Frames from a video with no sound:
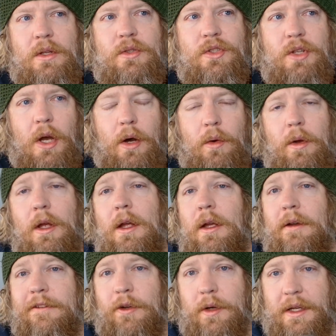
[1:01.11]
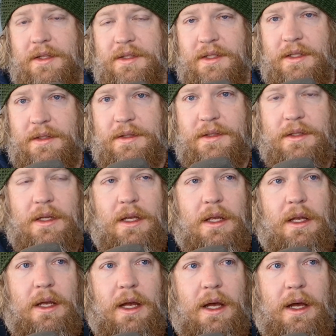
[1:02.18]
So, for instance,
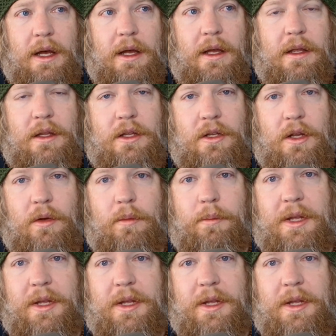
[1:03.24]
uh, you know,